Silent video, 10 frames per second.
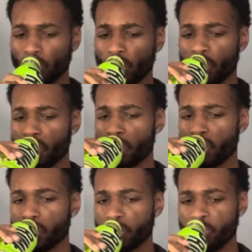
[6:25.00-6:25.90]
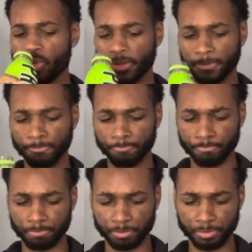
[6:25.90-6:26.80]

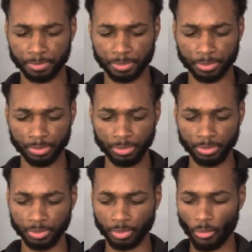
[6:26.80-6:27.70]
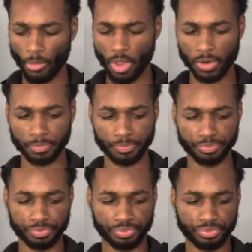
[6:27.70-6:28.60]

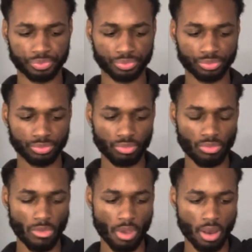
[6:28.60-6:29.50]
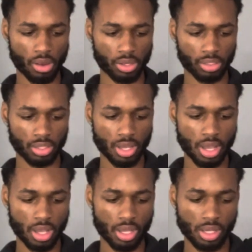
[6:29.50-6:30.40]

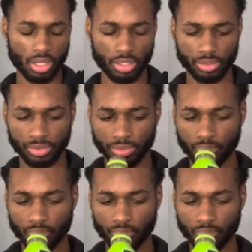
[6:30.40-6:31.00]
[no speech]